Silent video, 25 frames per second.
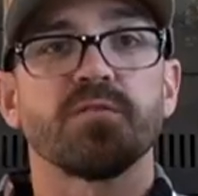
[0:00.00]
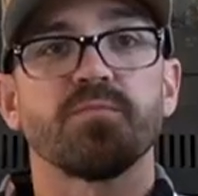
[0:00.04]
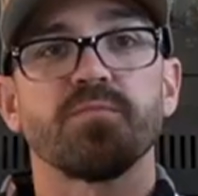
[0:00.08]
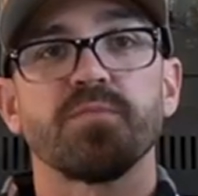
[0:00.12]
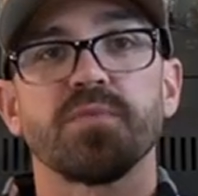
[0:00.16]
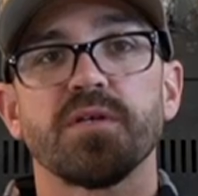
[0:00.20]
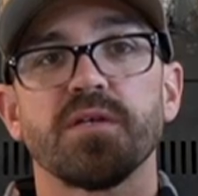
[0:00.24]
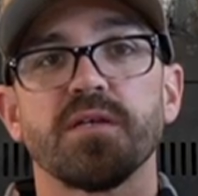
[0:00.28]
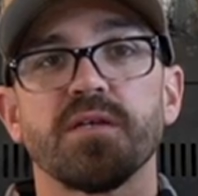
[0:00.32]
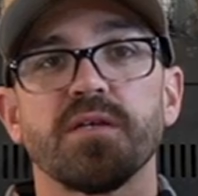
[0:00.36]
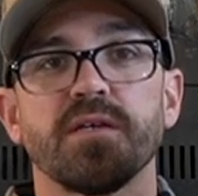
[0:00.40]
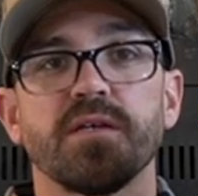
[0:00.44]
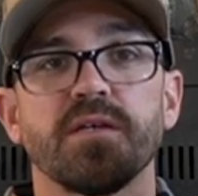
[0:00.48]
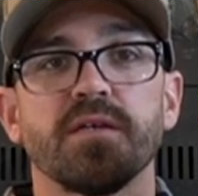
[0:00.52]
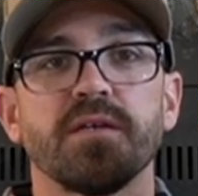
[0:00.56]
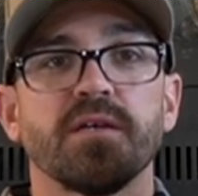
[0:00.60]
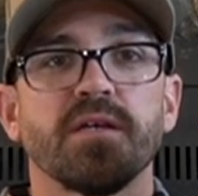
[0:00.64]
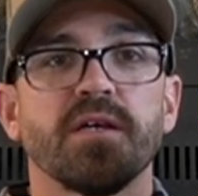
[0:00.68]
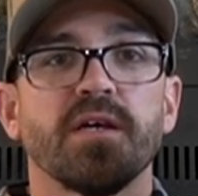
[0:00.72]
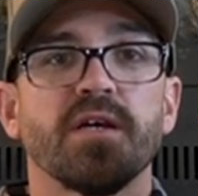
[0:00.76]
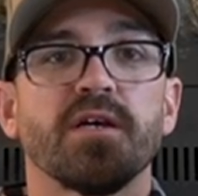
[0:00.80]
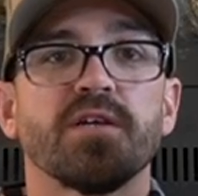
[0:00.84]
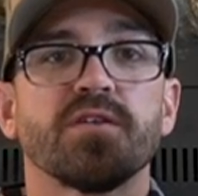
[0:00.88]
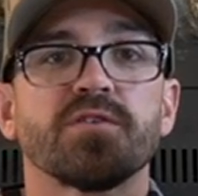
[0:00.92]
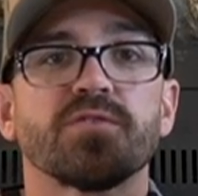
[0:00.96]
to be
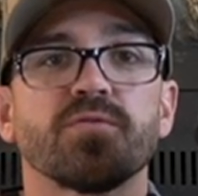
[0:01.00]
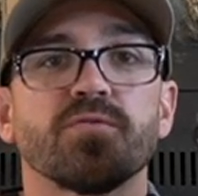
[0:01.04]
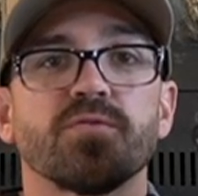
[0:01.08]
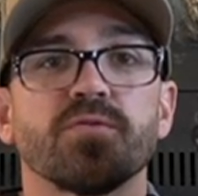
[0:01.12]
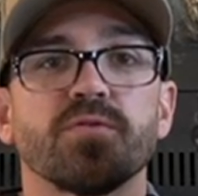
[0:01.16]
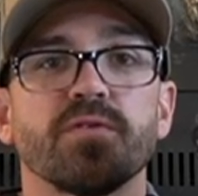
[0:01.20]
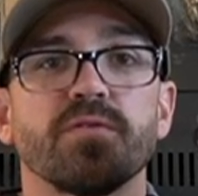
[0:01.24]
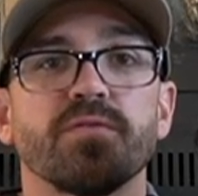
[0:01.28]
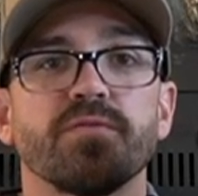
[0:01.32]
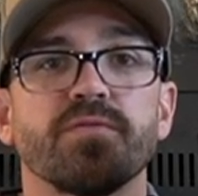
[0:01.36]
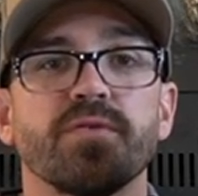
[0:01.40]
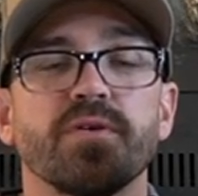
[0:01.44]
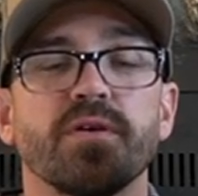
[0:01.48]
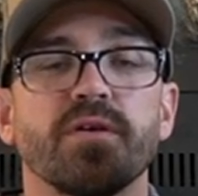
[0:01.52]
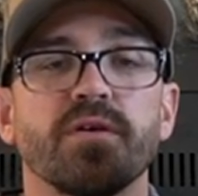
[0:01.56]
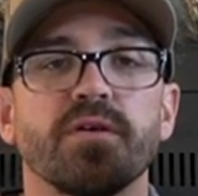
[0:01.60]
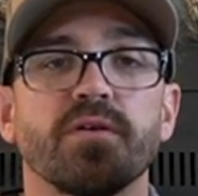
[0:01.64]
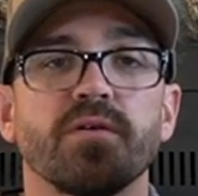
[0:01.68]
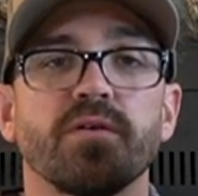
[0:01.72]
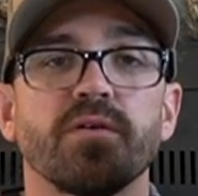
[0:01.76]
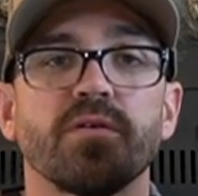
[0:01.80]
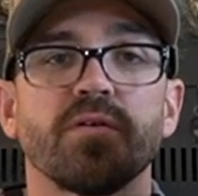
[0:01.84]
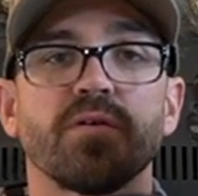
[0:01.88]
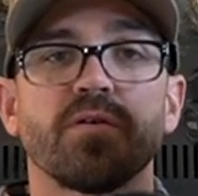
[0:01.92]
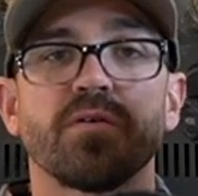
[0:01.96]
sort of
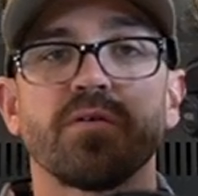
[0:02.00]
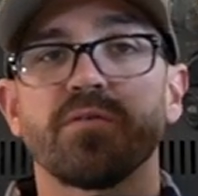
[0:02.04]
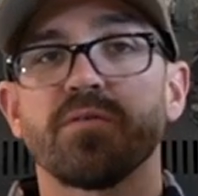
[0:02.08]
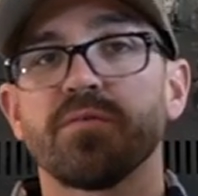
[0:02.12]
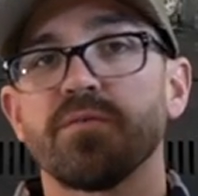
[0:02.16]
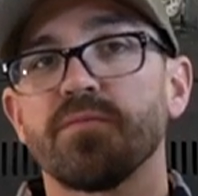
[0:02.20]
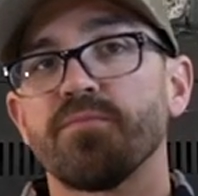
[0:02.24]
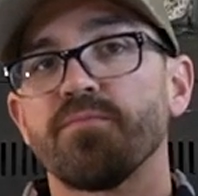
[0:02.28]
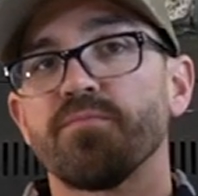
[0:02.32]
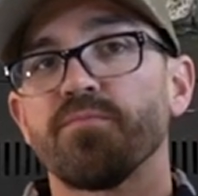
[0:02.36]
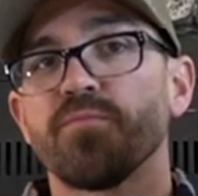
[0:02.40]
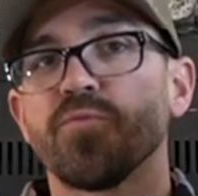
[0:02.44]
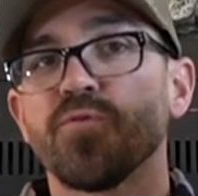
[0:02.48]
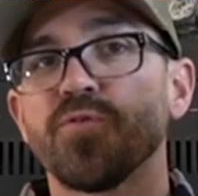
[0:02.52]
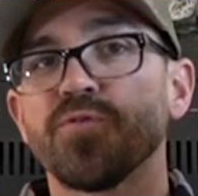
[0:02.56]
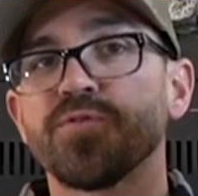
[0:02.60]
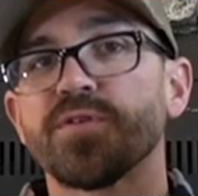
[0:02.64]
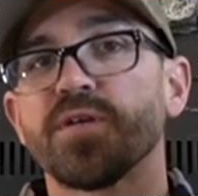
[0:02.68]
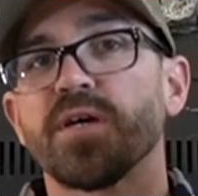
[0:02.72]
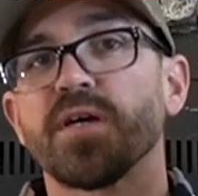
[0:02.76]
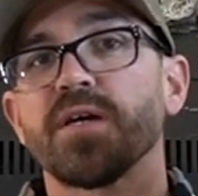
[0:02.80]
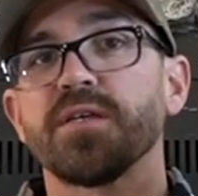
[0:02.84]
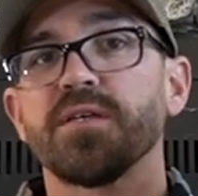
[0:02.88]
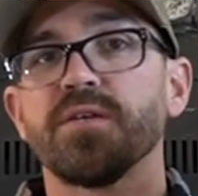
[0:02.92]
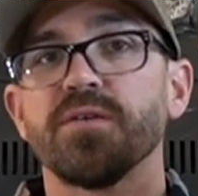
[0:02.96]

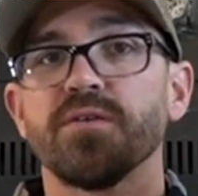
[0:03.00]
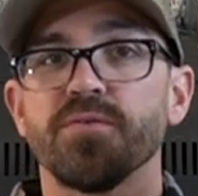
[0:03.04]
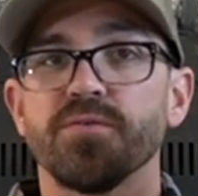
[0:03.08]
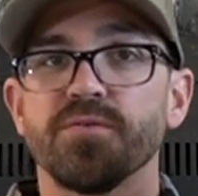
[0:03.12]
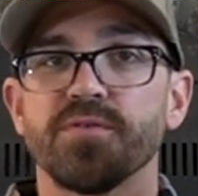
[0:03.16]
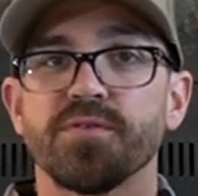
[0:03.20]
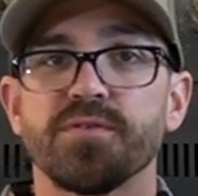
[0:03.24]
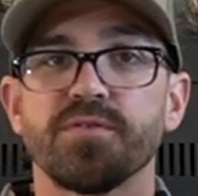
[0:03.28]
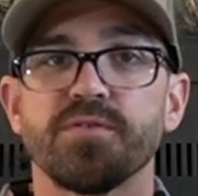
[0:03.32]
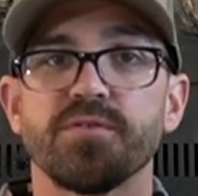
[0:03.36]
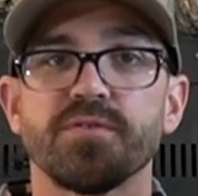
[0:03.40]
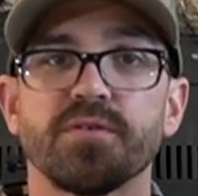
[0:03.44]
multi-use.